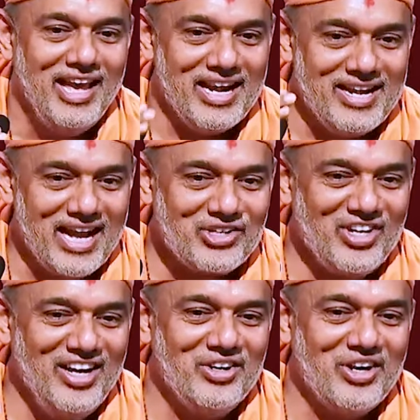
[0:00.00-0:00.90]
in
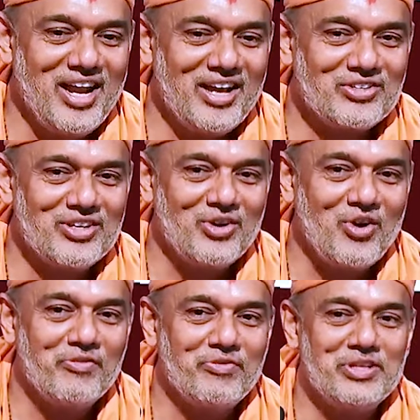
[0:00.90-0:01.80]
national international
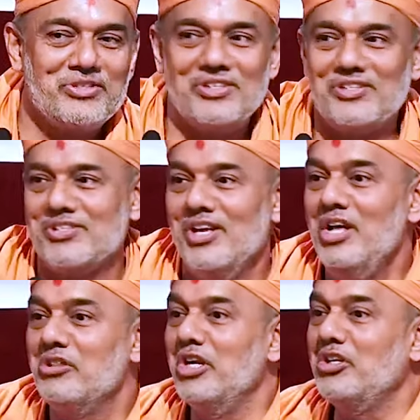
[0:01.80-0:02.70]
conferences
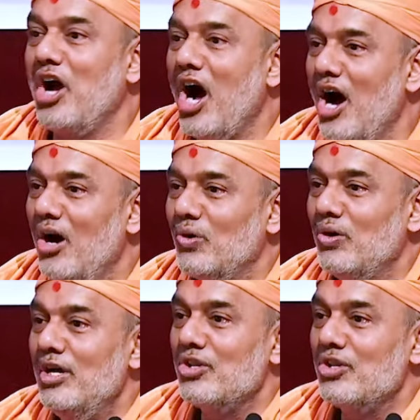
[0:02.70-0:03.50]
that how